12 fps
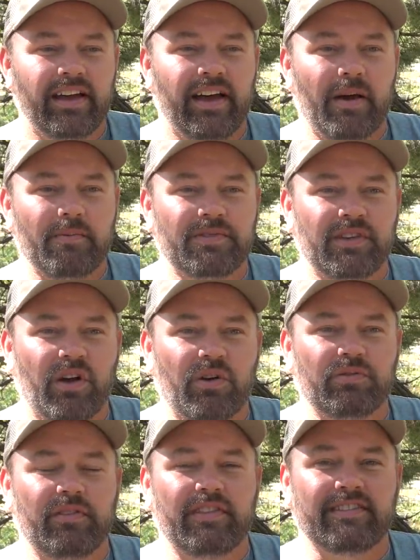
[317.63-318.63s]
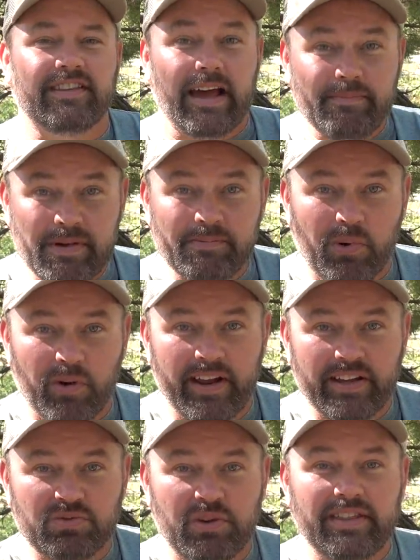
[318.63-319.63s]
Um, so the slab being poured
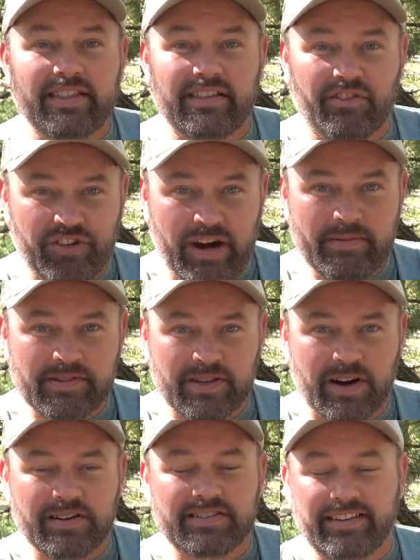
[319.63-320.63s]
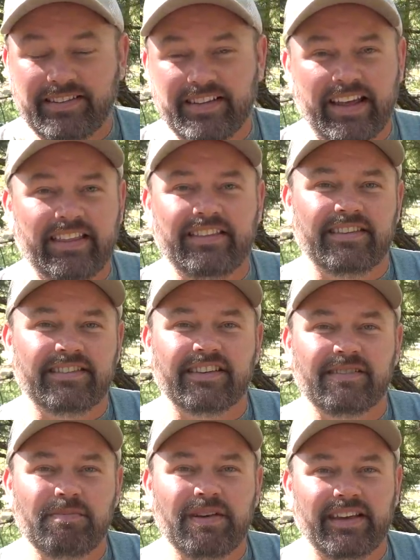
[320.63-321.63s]
next week, then the framing starts, and, and it's
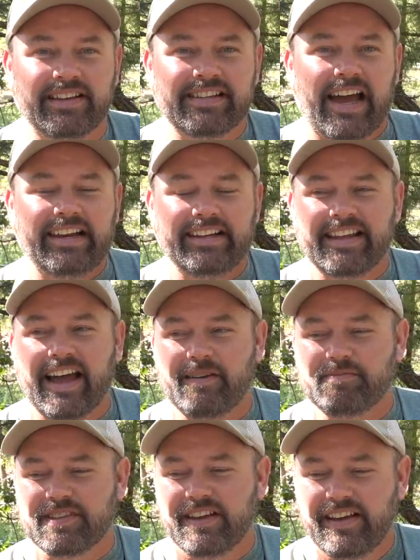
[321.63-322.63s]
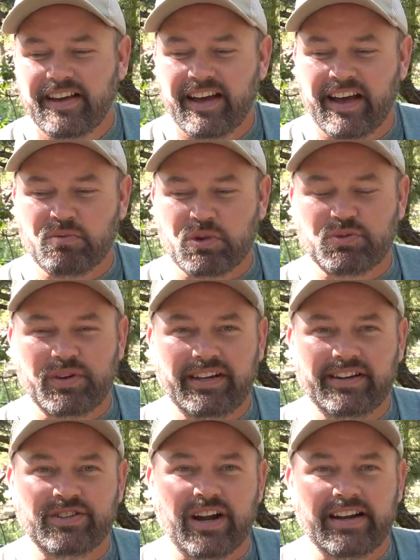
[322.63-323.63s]
going to be the exciting times um, once we get
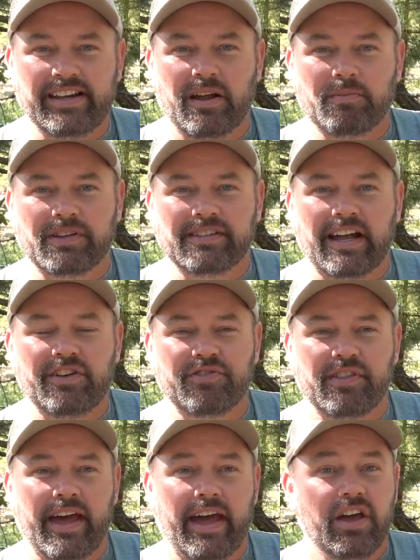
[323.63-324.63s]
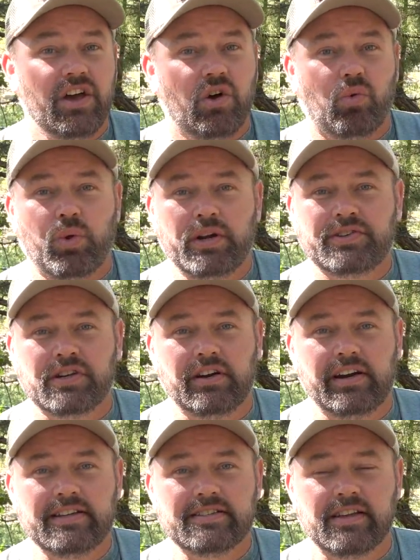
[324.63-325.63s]
it dried down. I'm excited for that.
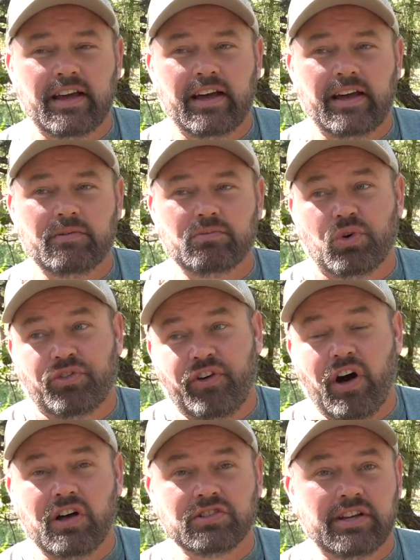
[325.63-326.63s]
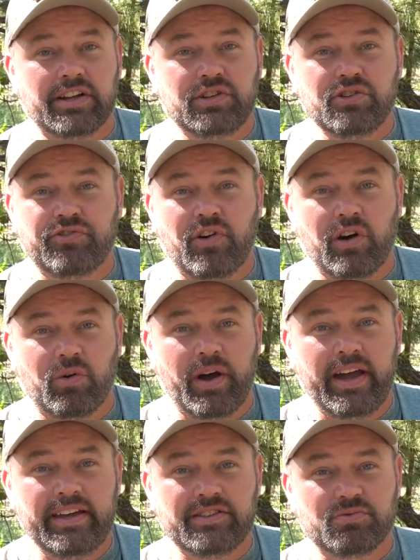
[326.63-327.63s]
Winter is, um, well, is not too far
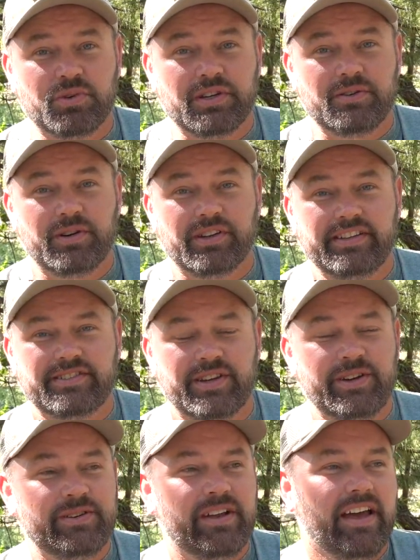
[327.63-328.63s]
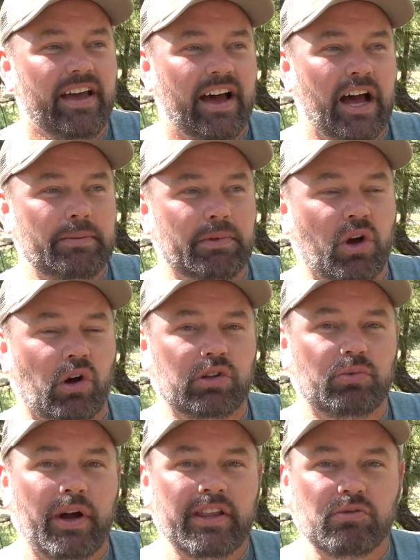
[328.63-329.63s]
away. It's really, really soon. Um, the
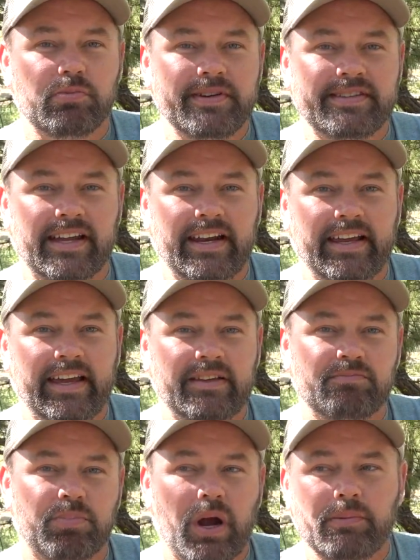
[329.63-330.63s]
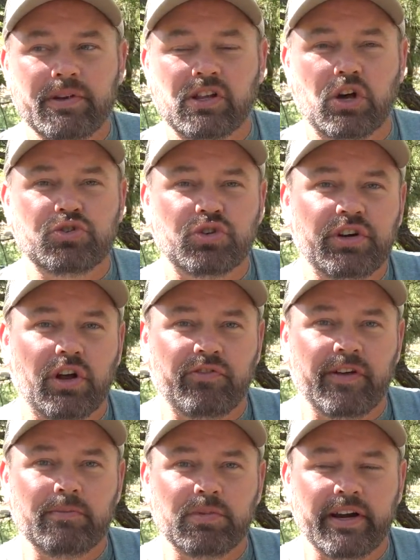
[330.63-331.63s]
colder weather will be setting in probably closer to
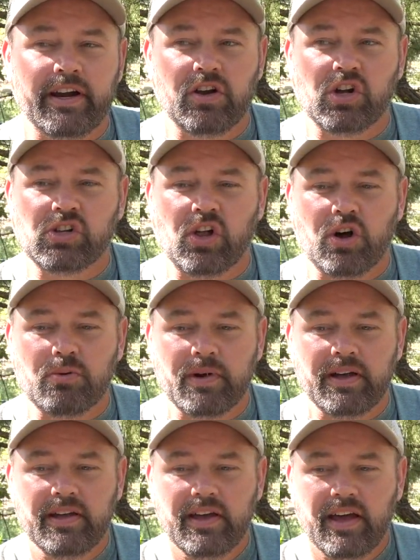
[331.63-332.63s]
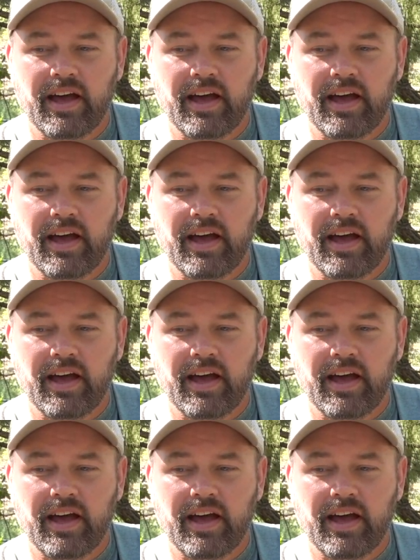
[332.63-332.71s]
November here in Oklahoma.